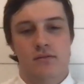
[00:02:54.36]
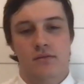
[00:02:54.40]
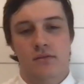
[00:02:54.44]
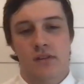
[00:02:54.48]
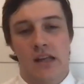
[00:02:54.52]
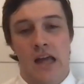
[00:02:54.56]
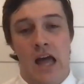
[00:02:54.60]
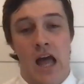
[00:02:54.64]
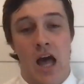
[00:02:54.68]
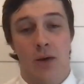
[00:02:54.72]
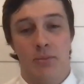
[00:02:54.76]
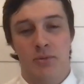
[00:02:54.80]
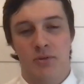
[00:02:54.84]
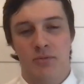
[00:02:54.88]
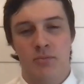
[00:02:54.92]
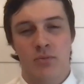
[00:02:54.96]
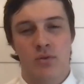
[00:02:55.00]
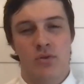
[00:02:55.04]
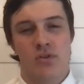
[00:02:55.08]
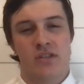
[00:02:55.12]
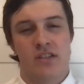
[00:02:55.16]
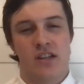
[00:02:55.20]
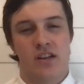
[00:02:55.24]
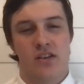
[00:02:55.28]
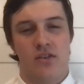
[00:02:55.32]
helped
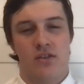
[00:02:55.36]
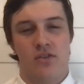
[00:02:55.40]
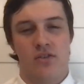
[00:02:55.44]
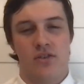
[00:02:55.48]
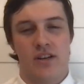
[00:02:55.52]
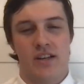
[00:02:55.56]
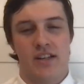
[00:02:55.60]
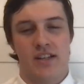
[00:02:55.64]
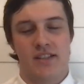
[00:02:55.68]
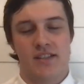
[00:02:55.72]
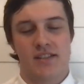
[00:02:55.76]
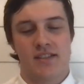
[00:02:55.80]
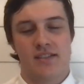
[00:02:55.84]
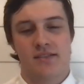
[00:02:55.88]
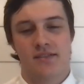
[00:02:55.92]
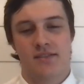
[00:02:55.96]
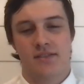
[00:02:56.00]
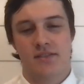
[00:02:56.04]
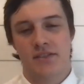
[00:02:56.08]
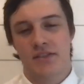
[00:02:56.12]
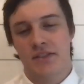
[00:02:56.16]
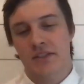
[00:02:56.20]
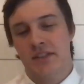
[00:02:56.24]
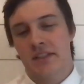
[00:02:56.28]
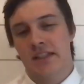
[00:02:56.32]
boost their earnings
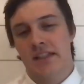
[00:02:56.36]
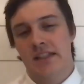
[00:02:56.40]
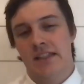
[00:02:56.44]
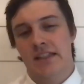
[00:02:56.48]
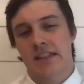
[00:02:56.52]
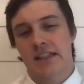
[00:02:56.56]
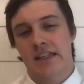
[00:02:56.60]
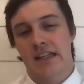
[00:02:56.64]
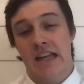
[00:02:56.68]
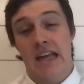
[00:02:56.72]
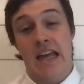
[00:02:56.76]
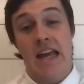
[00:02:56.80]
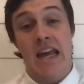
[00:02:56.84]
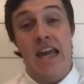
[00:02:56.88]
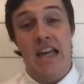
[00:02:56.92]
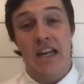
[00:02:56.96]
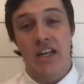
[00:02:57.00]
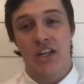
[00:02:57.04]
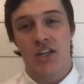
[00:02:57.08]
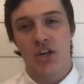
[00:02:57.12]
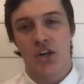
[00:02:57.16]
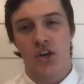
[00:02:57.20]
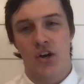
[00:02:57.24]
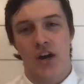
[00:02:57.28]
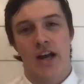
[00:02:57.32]
in an
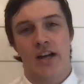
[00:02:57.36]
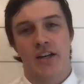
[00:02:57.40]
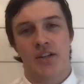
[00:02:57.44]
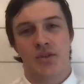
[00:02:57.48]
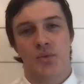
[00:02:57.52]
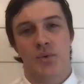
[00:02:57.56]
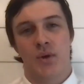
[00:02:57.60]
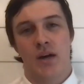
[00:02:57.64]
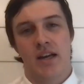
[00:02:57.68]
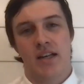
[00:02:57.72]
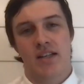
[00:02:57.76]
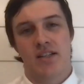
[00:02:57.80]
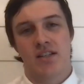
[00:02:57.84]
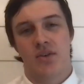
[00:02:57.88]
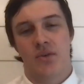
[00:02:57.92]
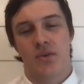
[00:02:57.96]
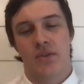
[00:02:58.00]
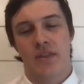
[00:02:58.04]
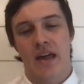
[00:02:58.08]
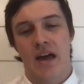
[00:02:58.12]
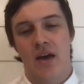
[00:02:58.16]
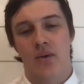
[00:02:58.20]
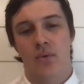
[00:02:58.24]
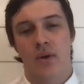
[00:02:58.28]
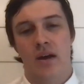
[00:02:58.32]
incorrect way. So in
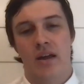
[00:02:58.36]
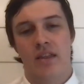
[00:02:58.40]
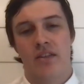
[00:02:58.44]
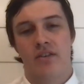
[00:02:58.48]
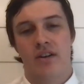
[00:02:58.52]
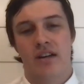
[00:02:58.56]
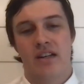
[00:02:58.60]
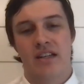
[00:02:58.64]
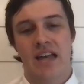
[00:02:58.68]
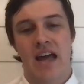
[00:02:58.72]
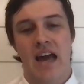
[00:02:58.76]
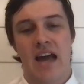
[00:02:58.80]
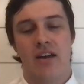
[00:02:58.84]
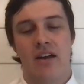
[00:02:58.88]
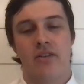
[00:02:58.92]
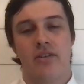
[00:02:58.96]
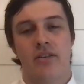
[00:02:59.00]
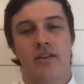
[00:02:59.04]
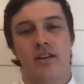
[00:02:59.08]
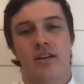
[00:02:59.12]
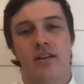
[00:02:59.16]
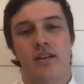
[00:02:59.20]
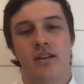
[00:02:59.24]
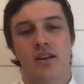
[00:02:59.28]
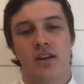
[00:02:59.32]
that way, their
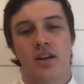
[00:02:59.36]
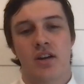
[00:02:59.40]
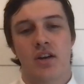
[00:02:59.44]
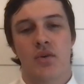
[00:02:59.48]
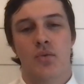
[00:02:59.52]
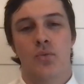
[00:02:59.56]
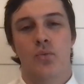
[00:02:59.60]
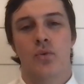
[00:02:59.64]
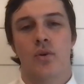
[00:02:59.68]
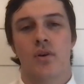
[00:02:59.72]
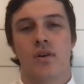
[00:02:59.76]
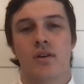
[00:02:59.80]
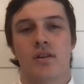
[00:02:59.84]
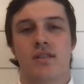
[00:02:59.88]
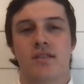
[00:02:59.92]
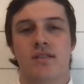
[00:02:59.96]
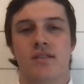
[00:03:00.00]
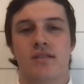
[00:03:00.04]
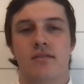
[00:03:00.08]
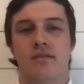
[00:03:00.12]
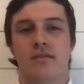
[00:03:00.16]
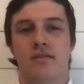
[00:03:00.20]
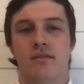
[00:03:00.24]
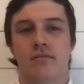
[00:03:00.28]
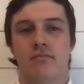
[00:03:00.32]
integrity
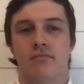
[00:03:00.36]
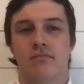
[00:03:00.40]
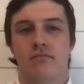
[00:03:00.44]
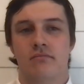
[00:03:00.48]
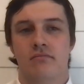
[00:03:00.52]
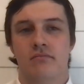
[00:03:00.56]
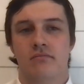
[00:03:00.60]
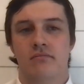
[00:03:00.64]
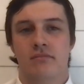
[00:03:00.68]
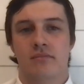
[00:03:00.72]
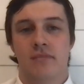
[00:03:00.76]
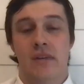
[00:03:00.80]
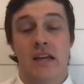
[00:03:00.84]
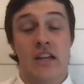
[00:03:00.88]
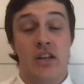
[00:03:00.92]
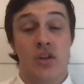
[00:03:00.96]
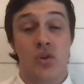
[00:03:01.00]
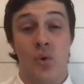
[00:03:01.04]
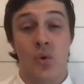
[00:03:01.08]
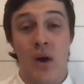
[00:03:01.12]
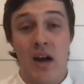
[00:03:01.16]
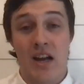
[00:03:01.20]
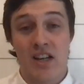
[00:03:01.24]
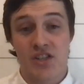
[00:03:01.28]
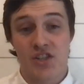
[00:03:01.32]
was in
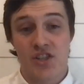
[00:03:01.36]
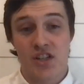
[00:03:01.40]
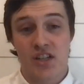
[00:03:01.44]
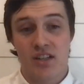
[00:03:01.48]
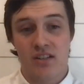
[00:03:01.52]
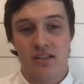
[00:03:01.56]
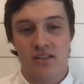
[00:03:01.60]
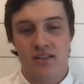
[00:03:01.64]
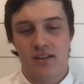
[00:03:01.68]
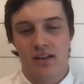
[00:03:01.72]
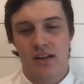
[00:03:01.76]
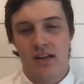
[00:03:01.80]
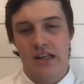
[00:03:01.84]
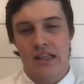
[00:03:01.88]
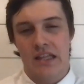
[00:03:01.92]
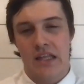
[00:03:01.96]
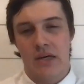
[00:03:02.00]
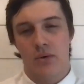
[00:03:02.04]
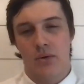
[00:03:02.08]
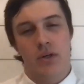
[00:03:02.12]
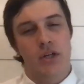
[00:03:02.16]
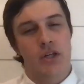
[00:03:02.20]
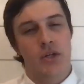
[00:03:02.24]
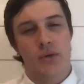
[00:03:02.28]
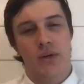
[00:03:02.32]
question. They
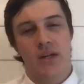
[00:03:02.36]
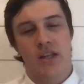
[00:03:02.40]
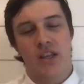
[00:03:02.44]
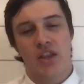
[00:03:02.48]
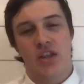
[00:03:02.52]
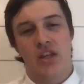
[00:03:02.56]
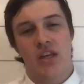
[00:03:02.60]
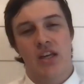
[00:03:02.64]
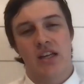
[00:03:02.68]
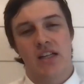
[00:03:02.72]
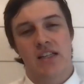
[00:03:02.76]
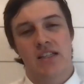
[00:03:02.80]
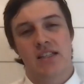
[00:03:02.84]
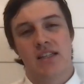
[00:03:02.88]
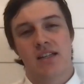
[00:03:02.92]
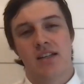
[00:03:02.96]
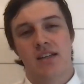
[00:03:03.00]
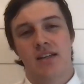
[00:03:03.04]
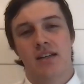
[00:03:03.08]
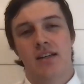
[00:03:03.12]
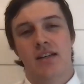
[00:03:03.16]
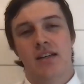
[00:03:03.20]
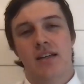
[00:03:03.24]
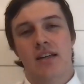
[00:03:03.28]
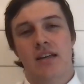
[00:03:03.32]
were doing things
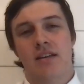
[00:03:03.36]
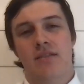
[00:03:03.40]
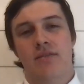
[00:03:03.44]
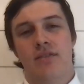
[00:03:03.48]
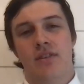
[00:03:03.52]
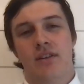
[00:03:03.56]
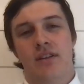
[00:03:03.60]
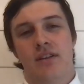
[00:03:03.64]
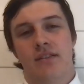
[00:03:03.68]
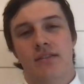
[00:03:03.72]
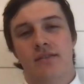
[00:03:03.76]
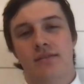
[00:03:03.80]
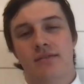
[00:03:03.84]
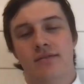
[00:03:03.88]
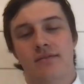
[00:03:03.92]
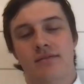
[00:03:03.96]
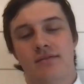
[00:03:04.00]
even